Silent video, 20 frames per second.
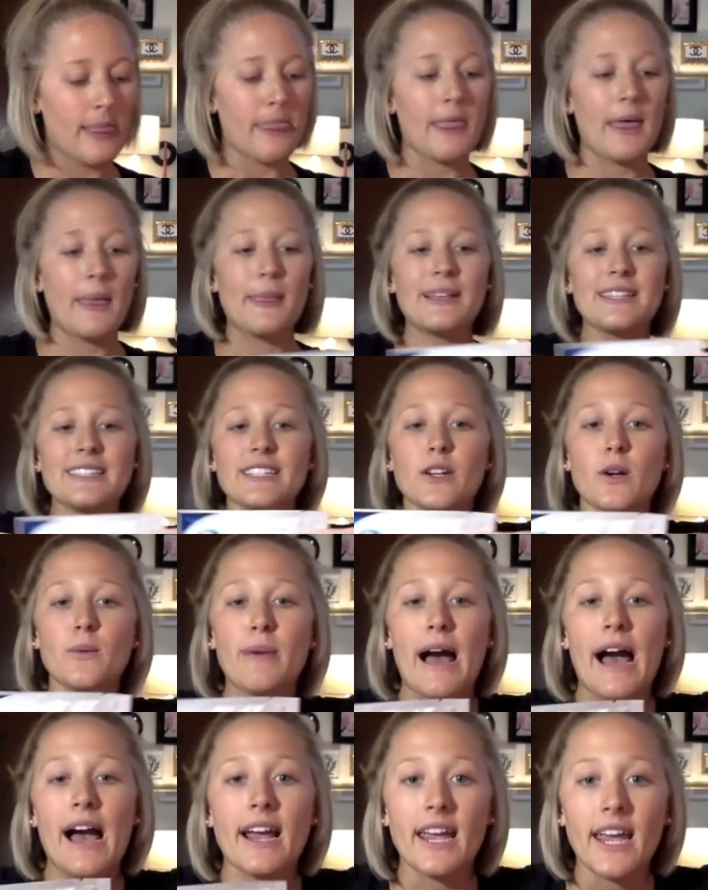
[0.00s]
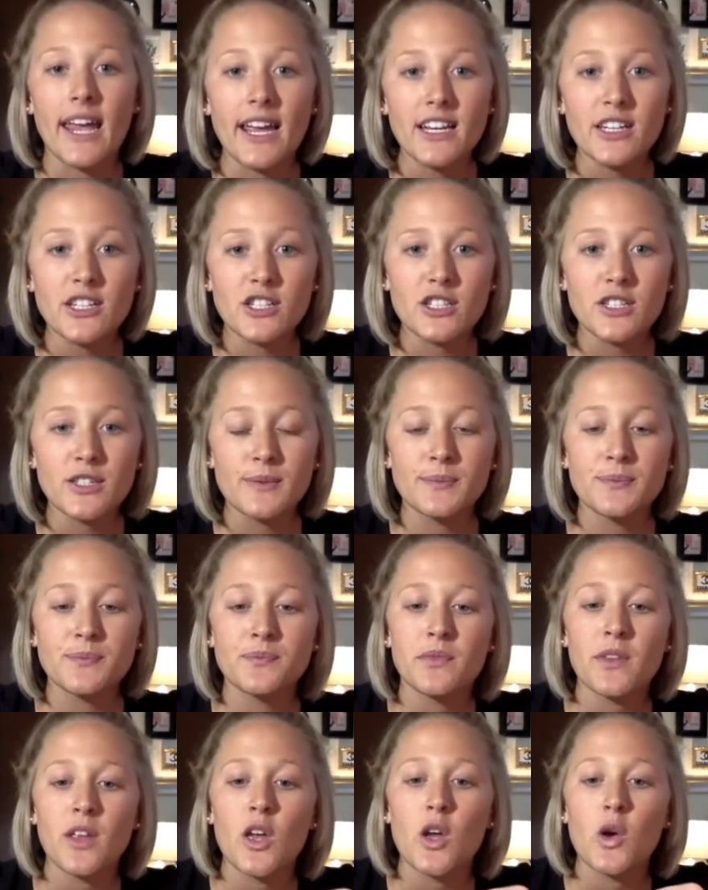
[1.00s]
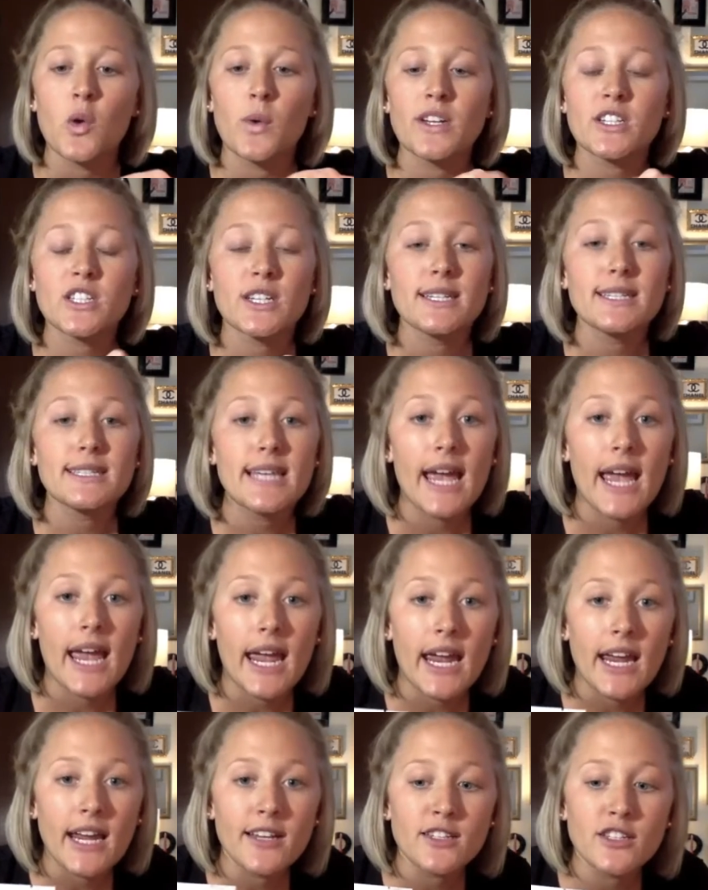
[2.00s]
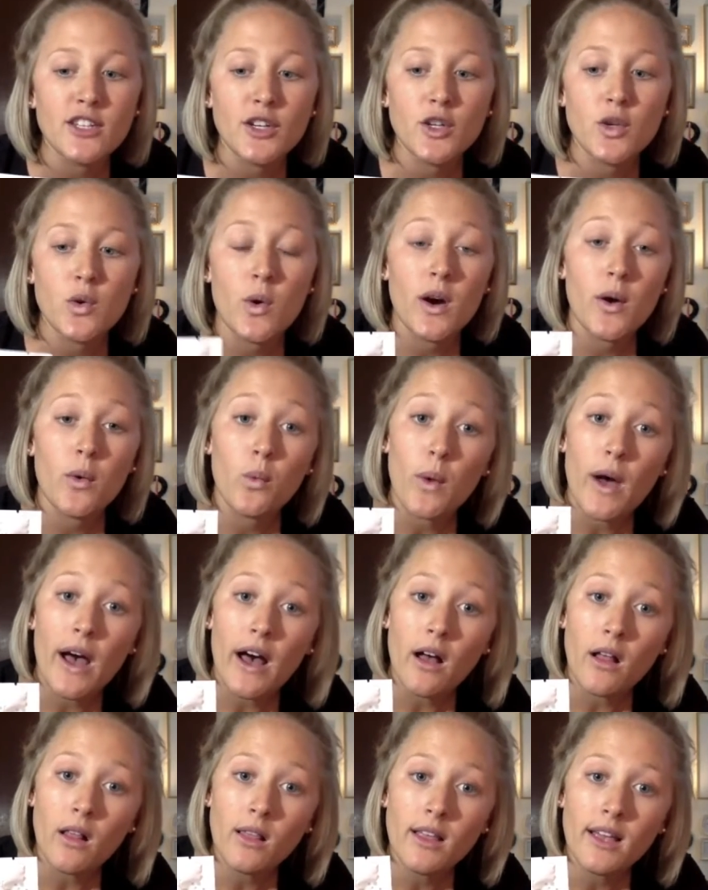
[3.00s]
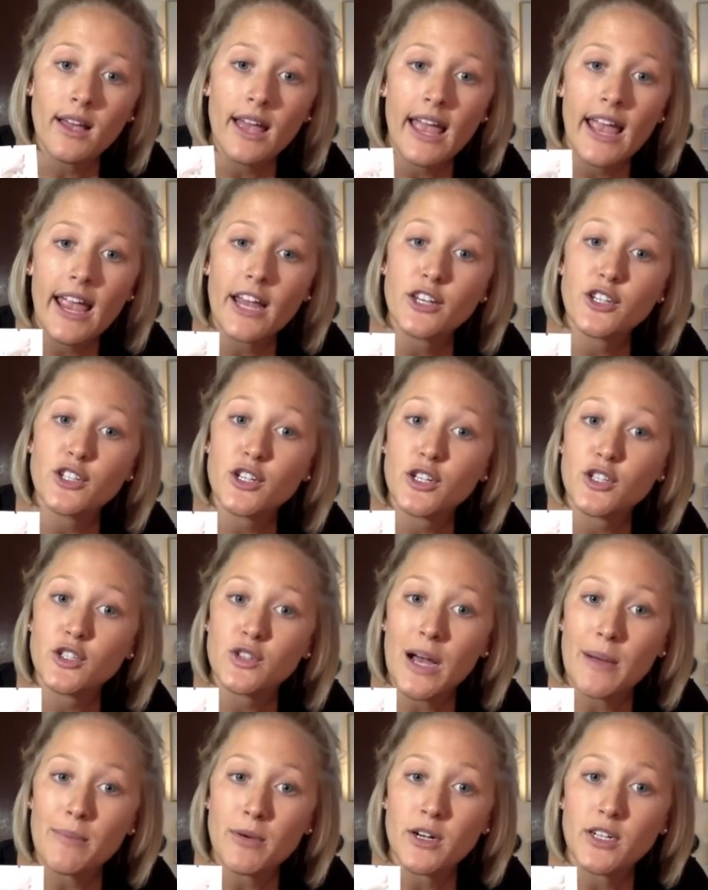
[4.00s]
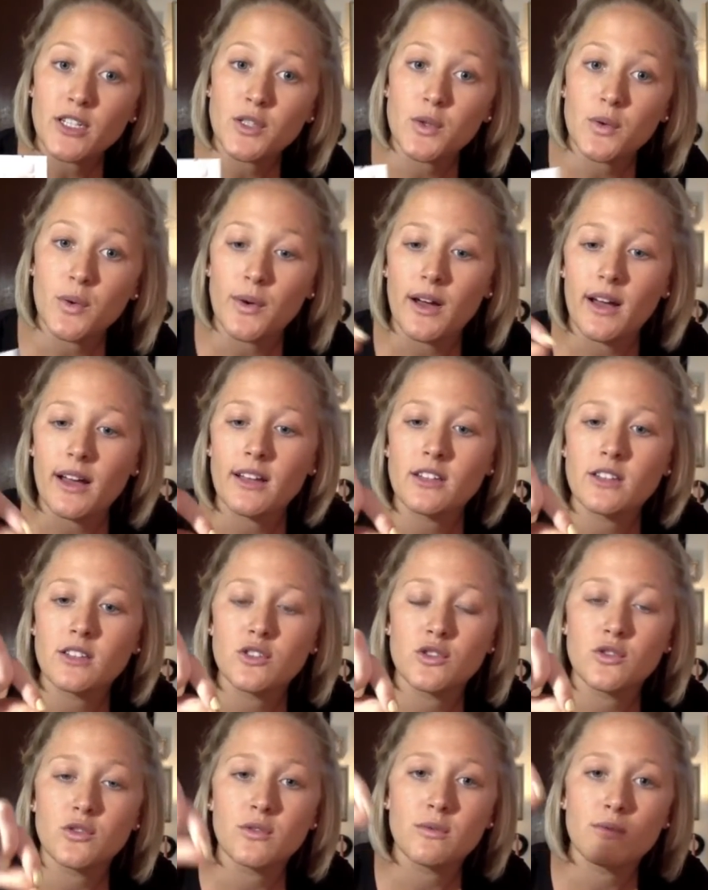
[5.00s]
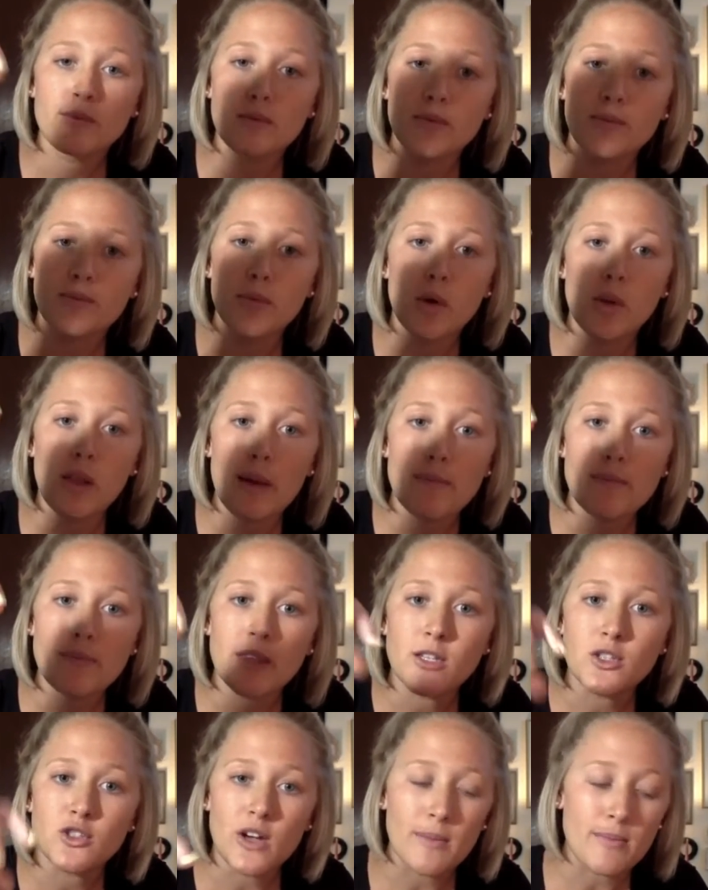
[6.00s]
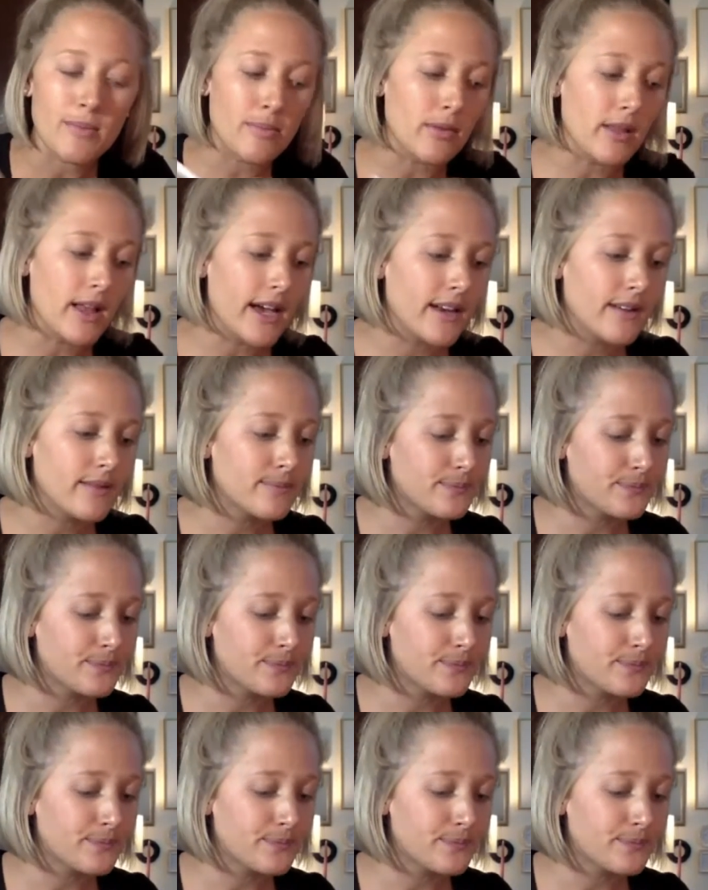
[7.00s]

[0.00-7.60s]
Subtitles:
in this little package, which contains your well and your dropper to pull up the drop of blood.